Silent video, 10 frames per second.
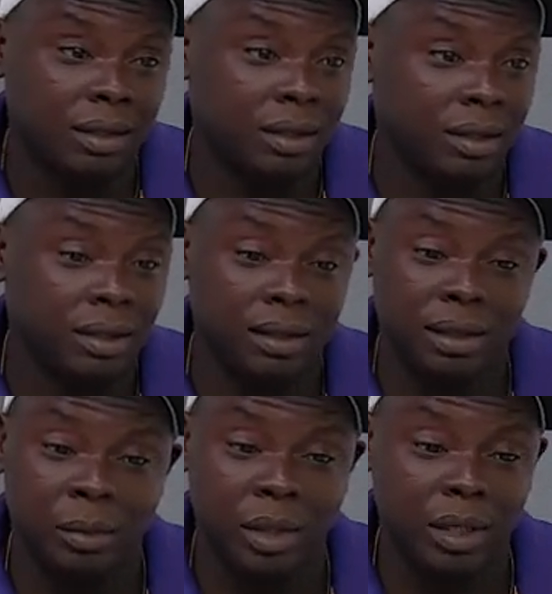I
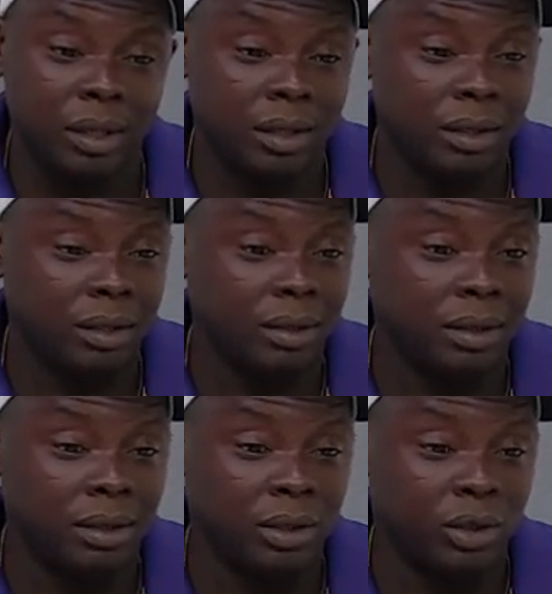mean,
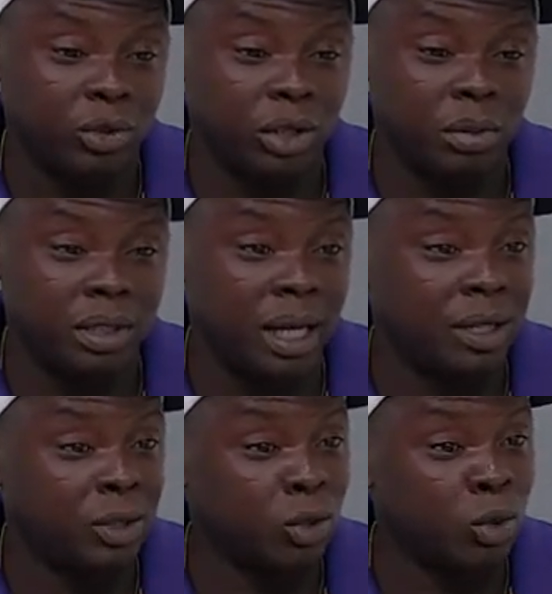strip sack,
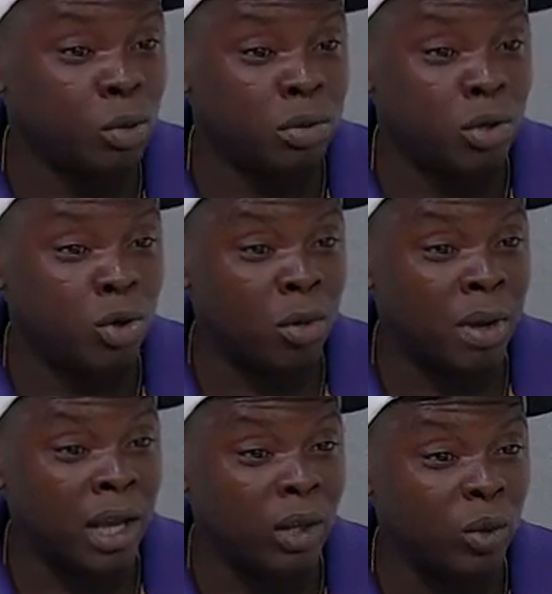scoop score by you
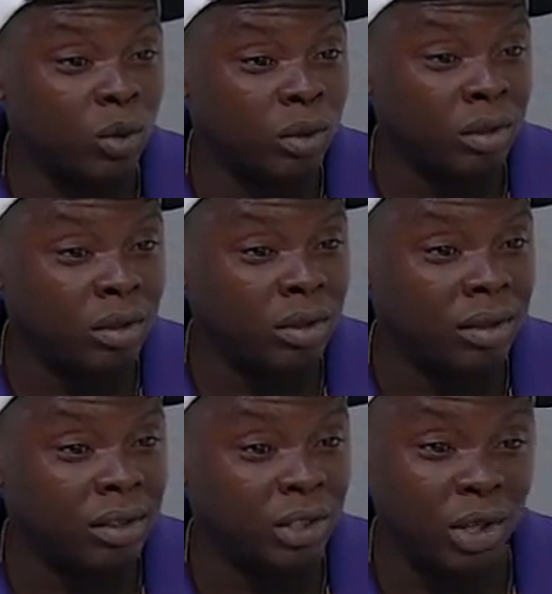
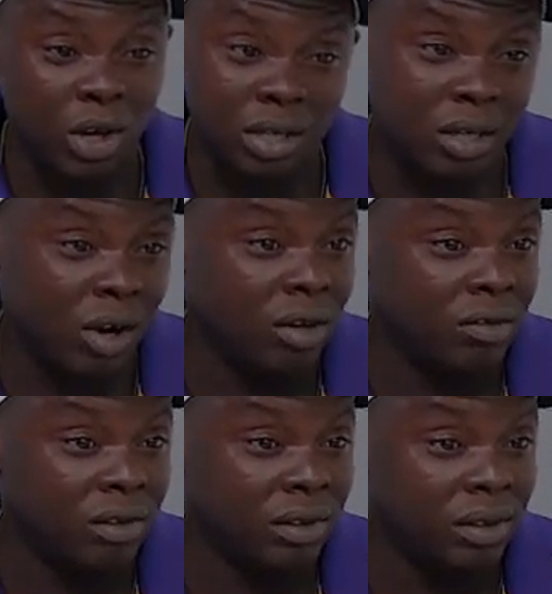starts it off,
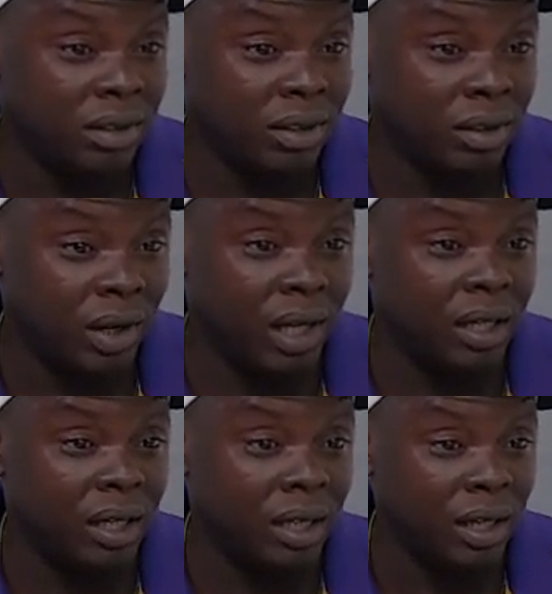right?
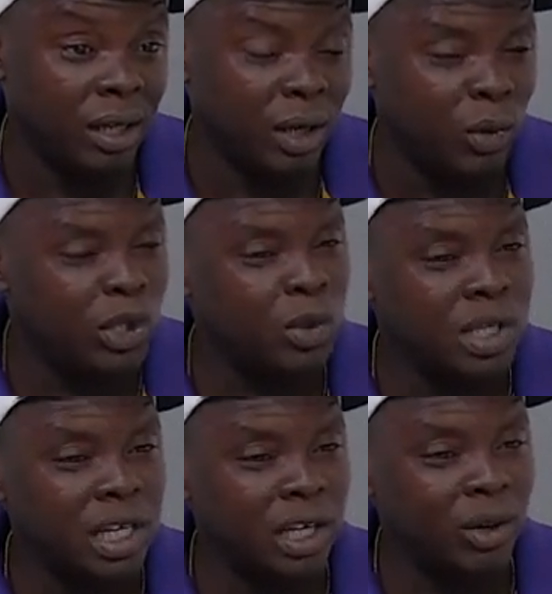What you were seeing
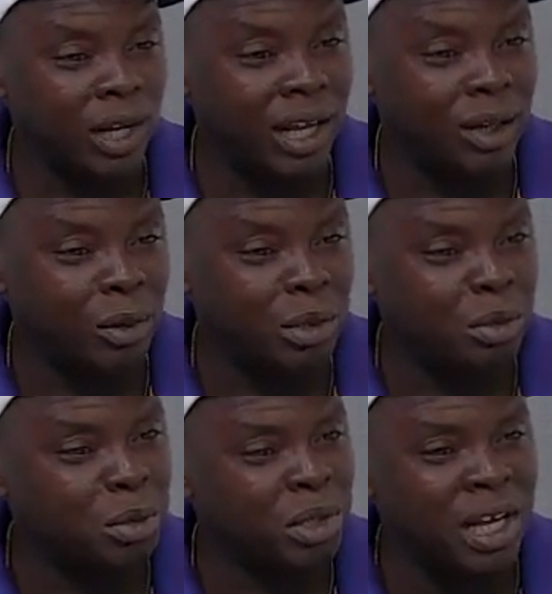on that? Because
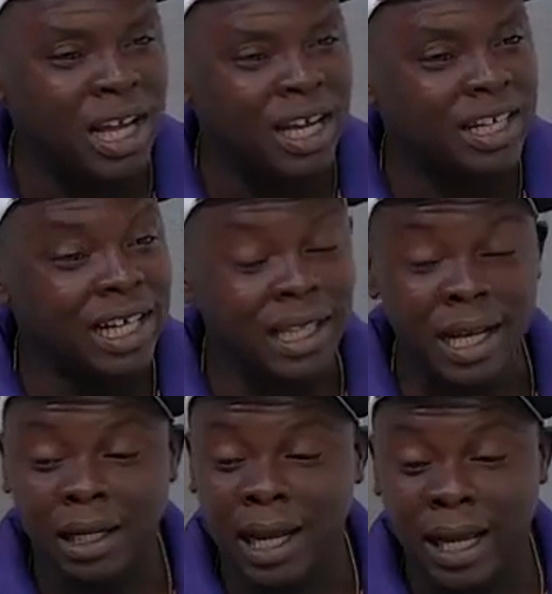that thing looked
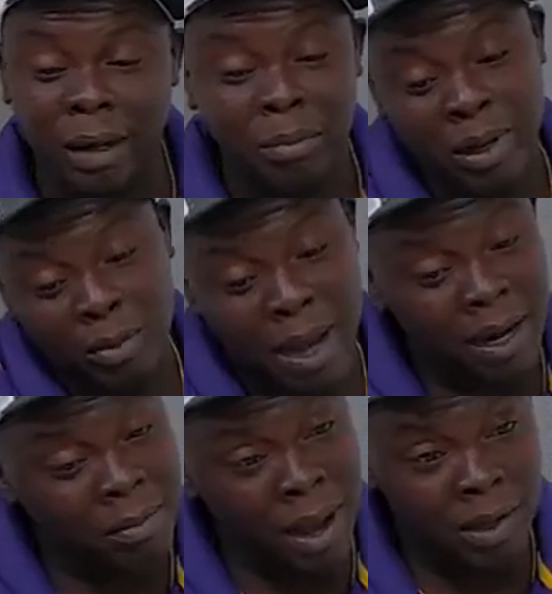like it was about to
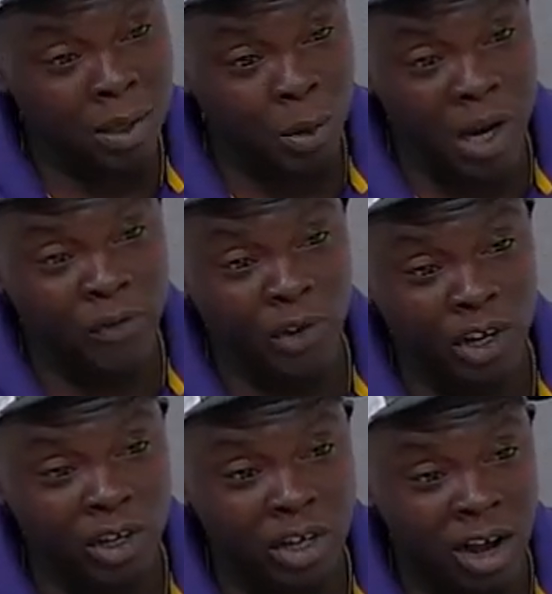bounce away from you,
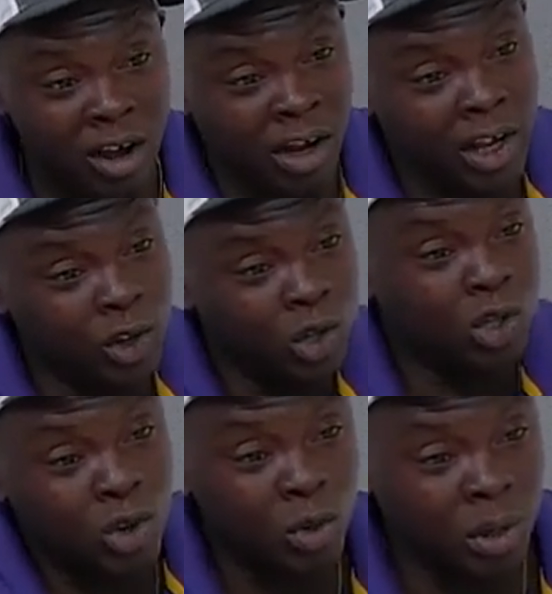dog, and you scooped
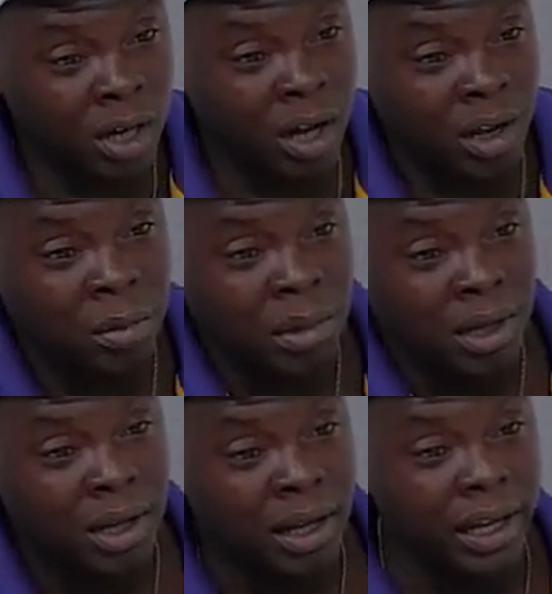it up.
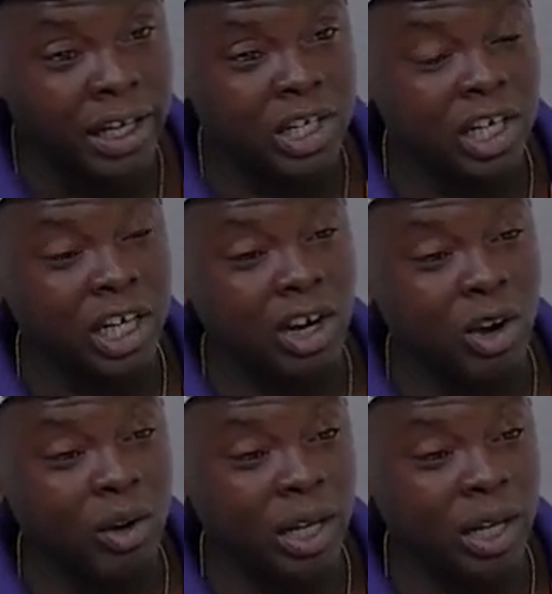And took it on in.